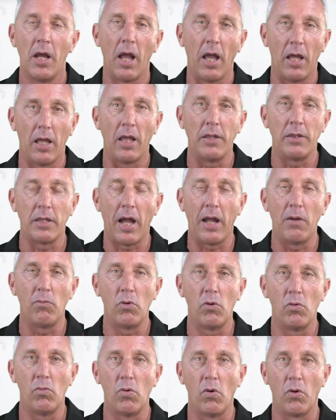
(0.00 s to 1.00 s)
and they
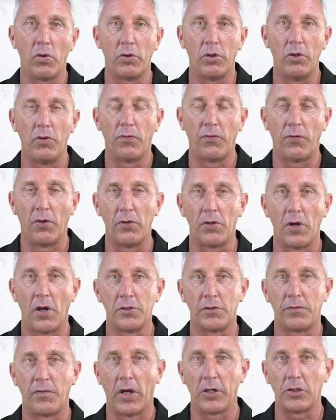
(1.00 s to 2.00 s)
will walk you through
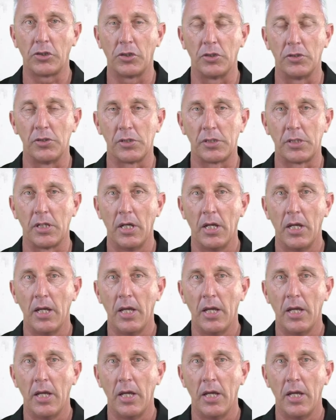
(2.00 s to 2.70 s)
those functions.